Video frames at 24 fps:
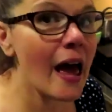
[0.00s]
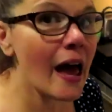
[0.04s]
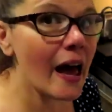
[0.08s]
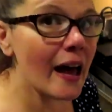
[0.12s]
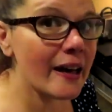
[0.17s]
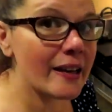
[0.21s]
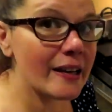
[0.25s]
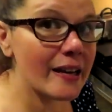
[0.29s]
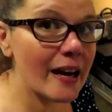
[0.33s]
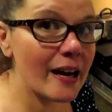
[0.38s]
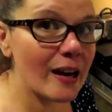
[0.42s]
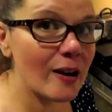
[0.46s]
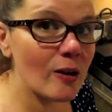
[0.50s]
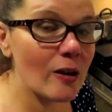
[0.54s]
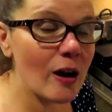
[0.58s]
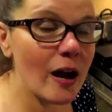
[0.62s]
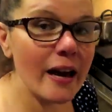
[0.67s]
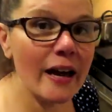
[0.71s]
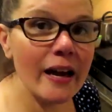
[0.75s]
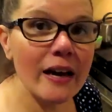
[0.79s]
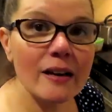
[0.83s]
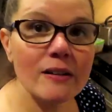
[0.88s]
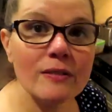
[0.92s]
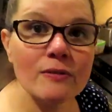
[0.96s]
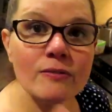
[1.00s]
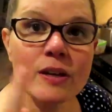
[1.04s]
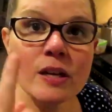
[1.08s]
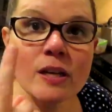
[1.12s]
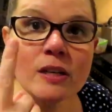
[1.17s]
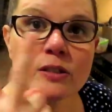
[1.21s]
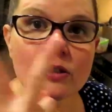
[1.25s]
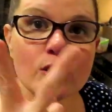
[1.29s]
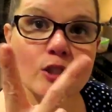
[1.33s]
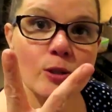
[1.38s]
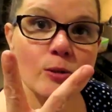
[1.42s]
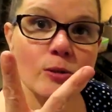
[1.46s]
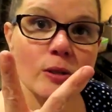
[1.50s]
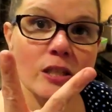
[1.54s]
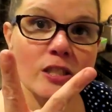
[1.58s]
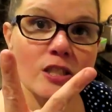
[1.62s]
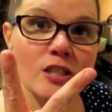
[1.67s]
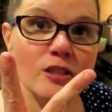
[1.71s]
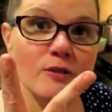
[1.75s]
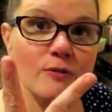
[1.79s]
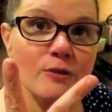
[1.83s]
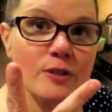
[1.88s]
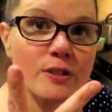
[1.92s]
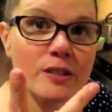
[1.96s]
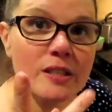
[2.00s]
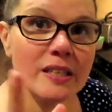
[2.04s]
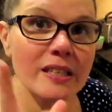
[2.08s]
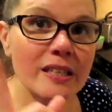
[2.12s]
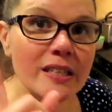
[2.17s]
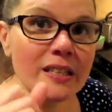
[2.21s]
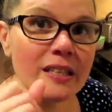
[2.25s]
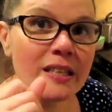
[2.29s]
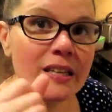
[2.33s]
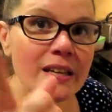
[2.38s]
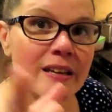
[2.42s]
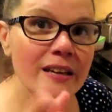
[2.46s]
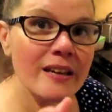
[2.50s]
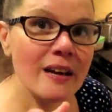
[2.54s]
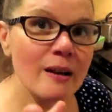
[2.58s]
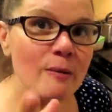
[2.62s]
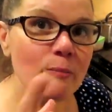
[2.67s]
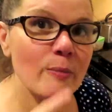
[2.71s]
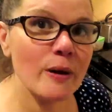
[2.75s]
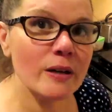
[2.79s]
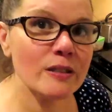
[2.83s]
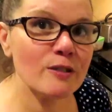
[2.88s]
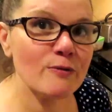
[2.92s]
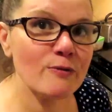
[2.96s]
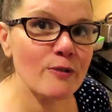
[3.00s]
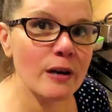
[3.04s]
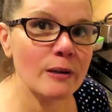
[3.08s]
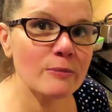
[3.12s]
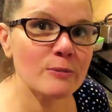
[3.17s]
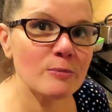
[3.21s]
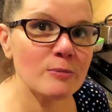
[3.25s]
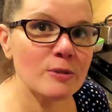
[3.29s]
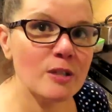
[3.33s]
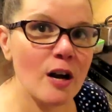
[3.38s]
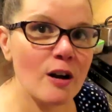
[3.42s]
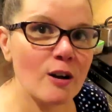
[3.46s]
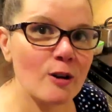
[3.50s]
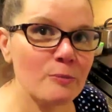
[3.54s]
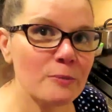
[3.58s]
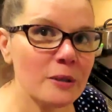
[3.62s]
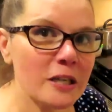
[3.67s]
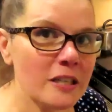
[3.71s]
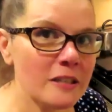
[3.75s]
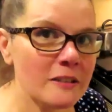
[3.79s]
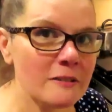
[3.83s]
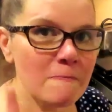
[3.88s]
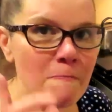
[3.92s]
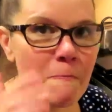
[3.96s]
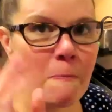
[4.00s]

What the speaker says: And now I have 2 lunches for Sid. About to fry up some taco meat.